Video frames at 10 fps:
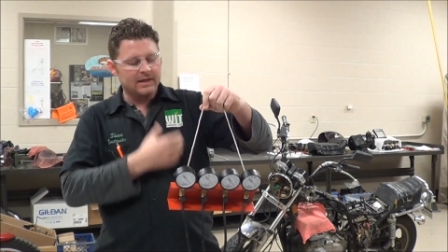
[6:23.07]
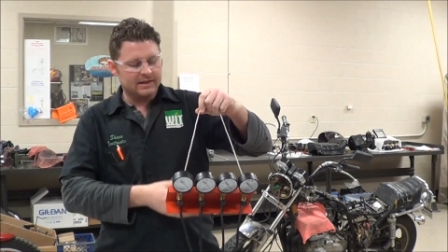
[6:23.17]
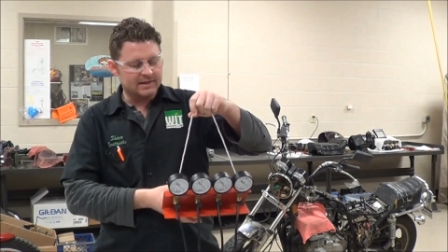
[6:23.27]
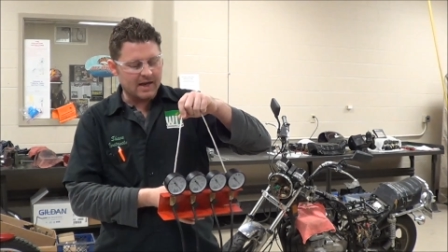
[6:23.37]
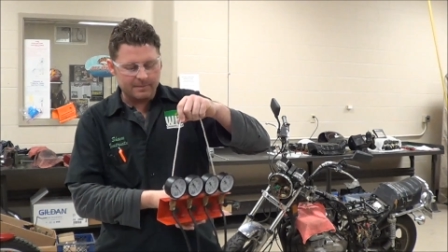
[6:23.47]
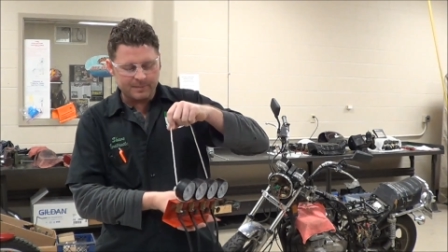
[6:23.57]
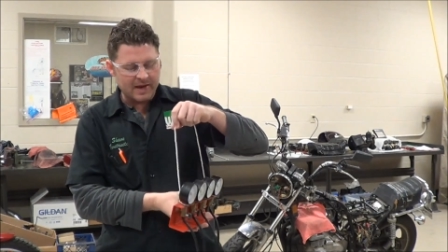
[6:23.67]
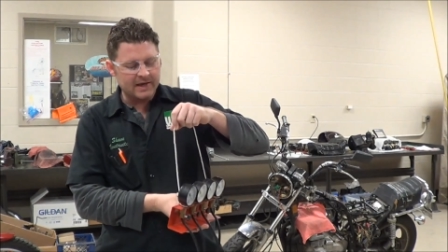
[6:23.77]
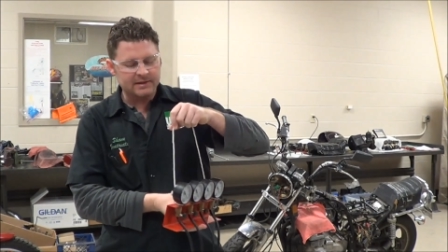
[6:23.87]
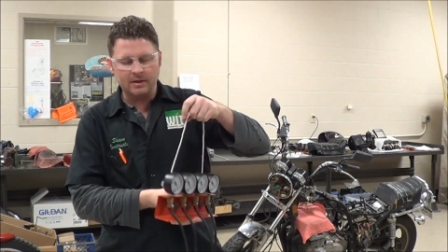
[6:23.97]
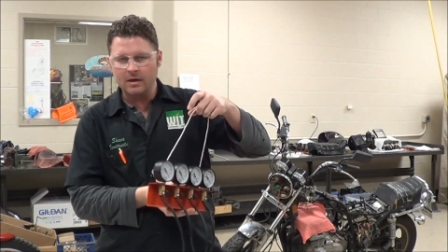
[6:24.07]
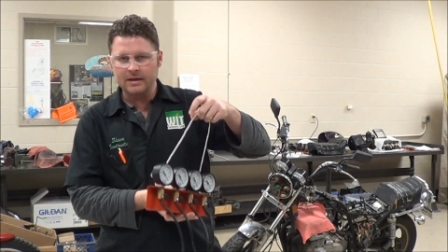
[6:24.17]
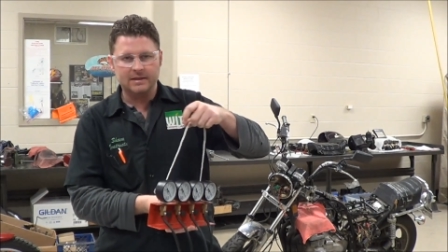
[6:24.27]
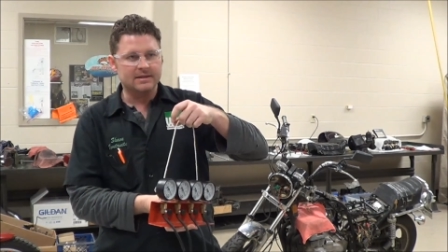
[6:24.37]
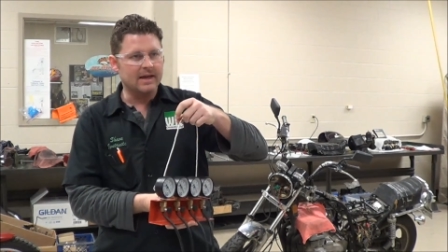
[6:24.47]
It's not banged
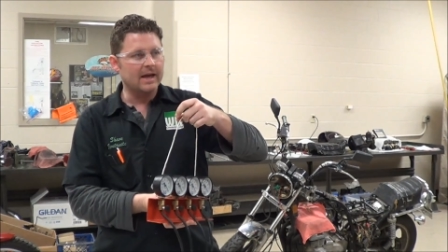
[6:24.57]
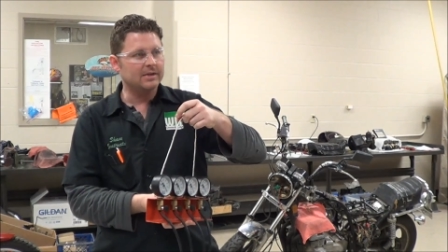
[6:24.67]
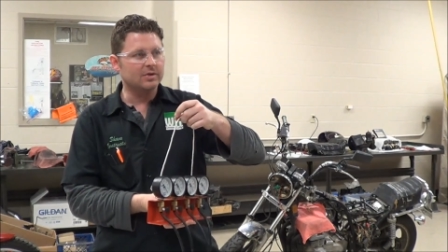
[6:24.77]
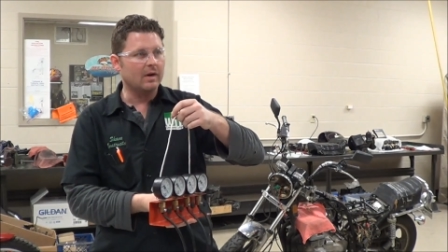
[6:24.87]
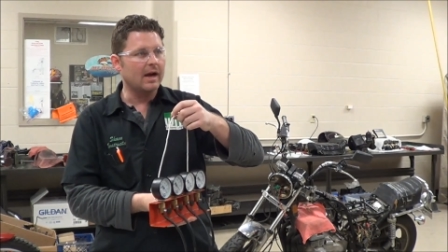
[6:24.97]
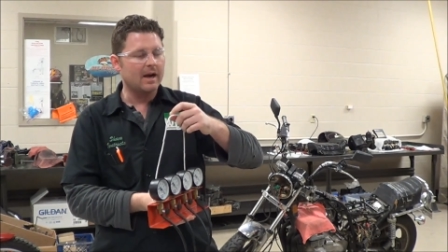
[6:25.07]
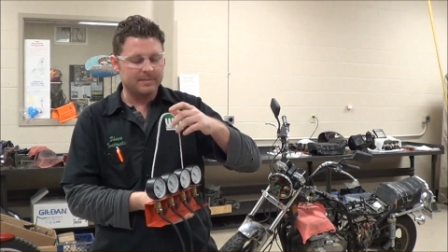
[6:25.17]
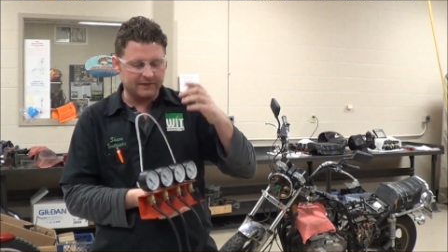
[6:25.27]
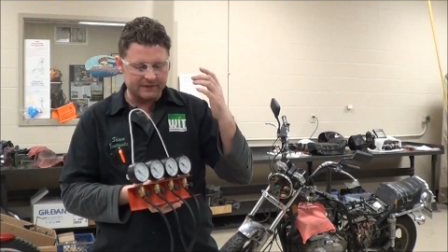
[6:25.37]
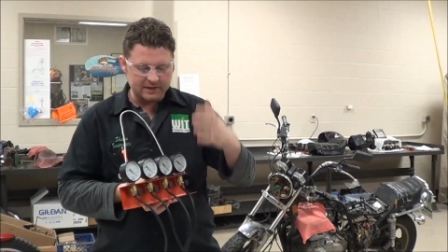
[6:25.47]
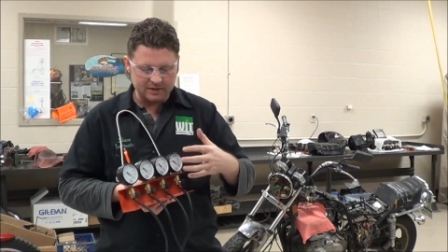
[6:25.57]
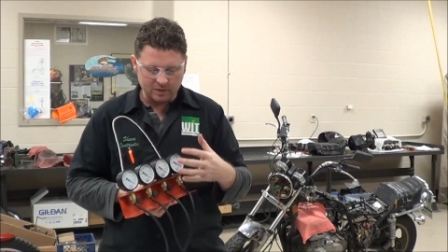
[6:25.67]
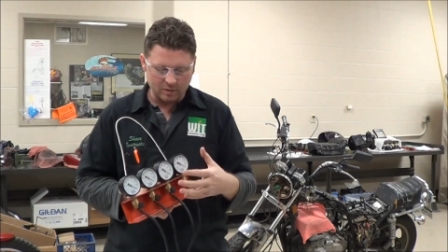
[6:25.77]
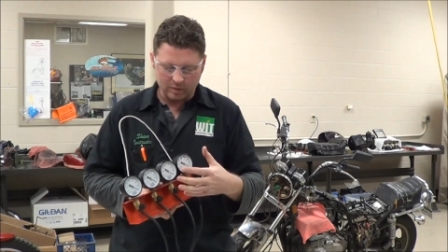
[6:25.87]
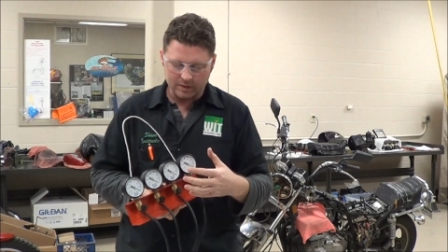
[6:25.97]
on. It's not dropped. If this
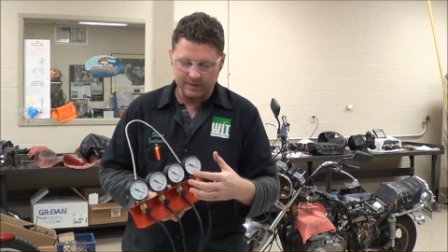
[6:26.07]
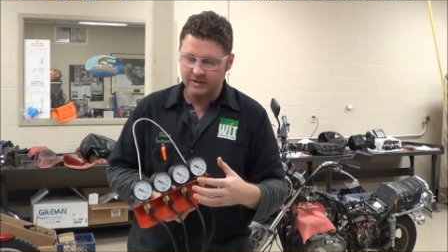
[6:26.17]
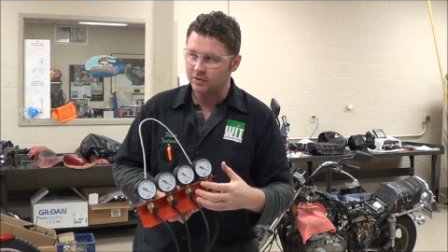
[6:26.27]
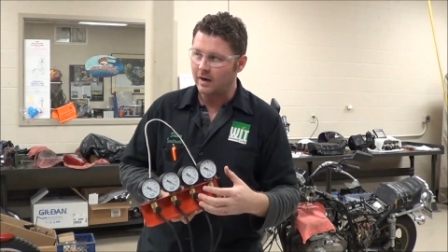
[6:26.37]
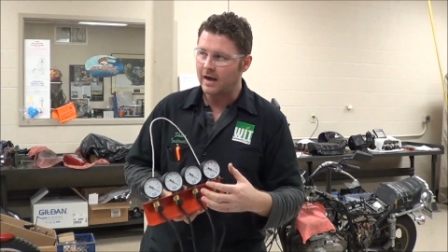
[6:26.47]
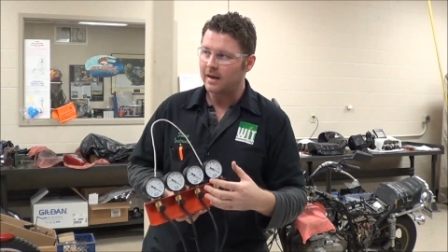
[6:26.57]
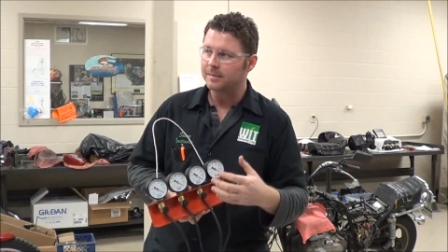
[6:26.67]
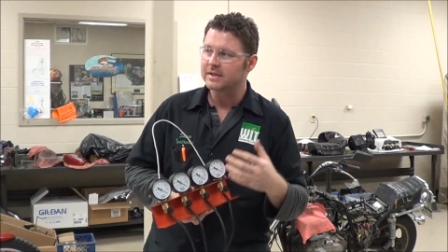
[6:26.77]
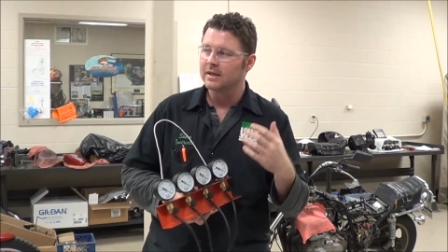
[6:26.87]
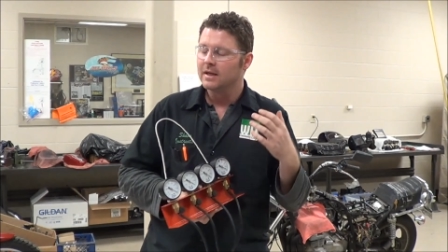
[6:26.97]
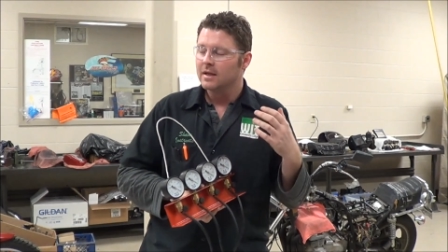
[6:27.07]
tool were to be dropped